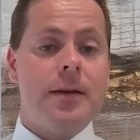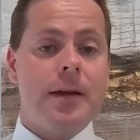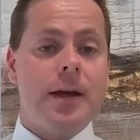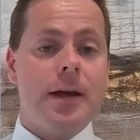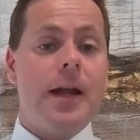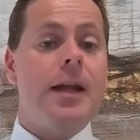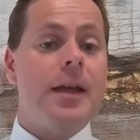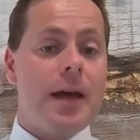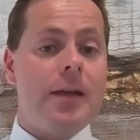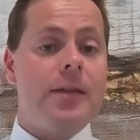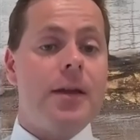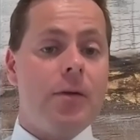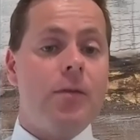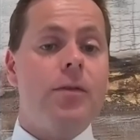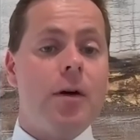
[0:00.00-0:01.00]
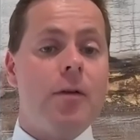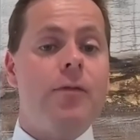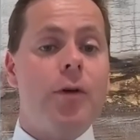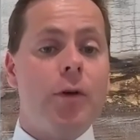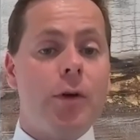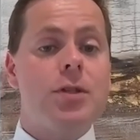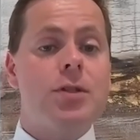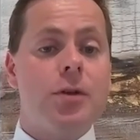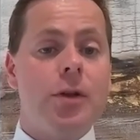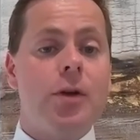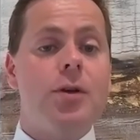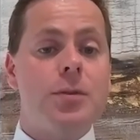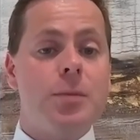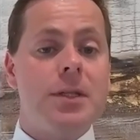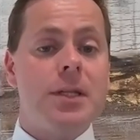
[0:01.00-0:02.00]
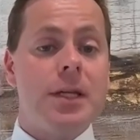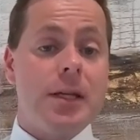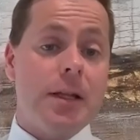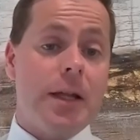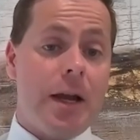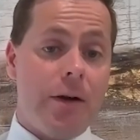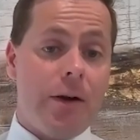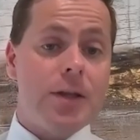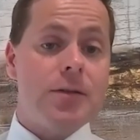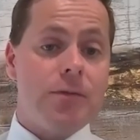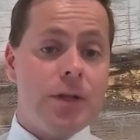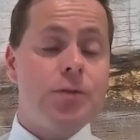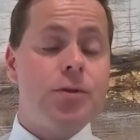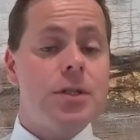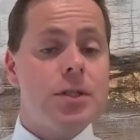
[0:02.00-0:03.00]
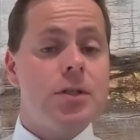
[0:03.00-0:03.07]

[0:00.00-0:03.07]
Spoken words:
And again, they'll focus on those particular areas of interest,